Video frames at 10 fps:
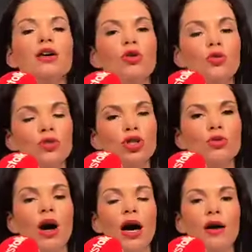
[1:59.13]
Go
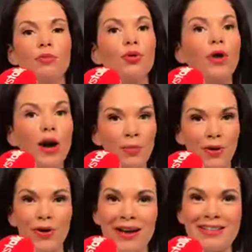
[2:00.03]
to a
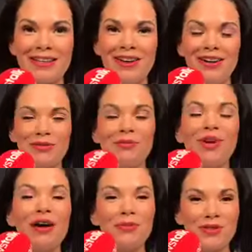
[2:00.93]
proper, as I call them, a
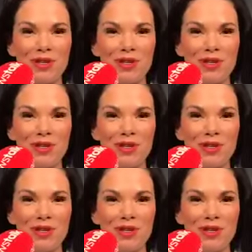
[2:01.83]
proper